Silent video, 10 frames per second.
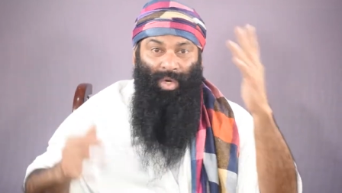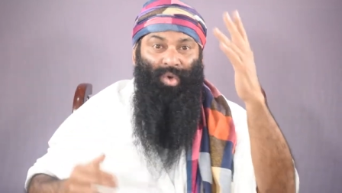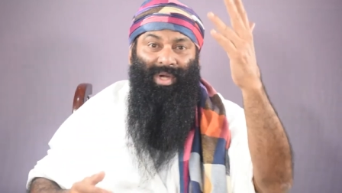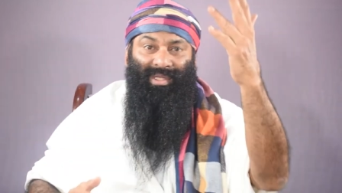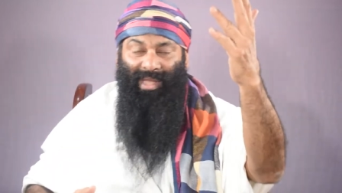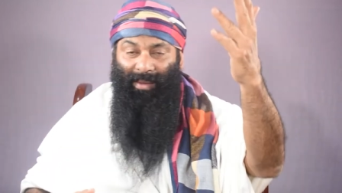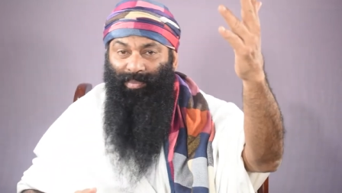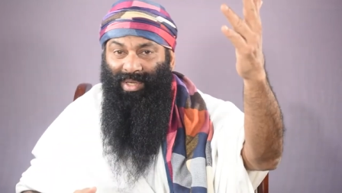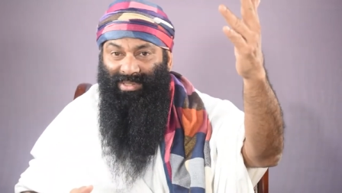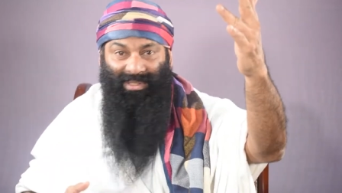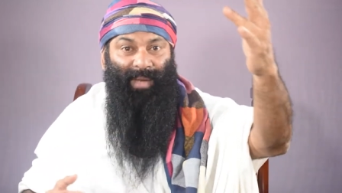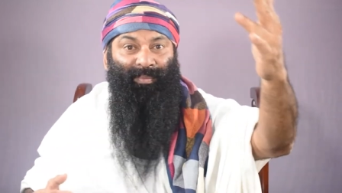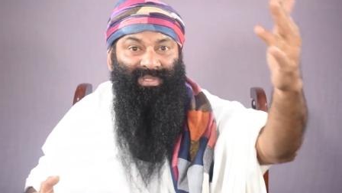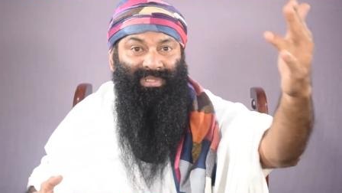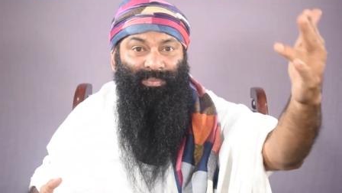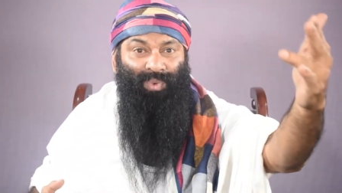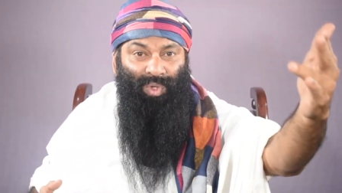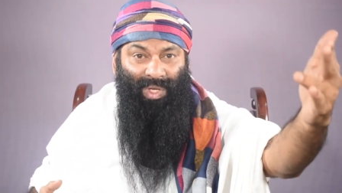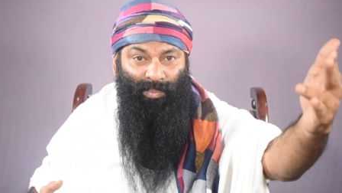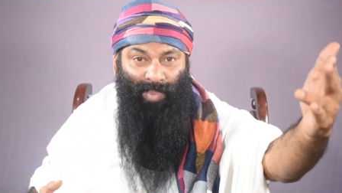Look at the abyss, and the abyss keep
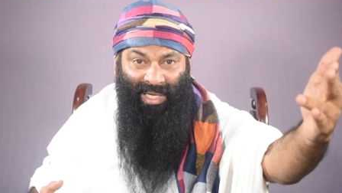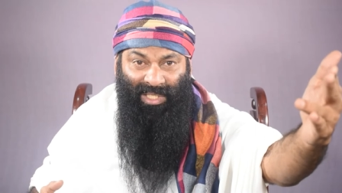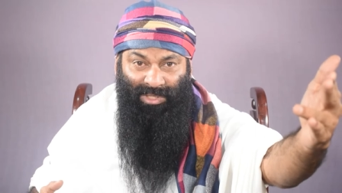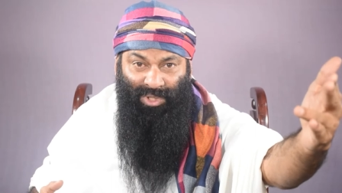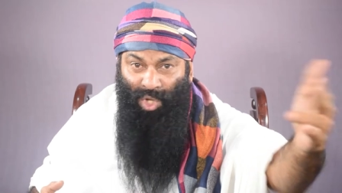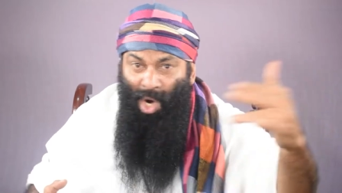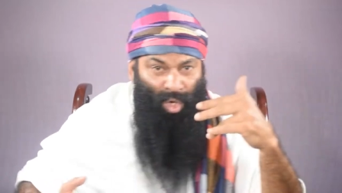looking back at you.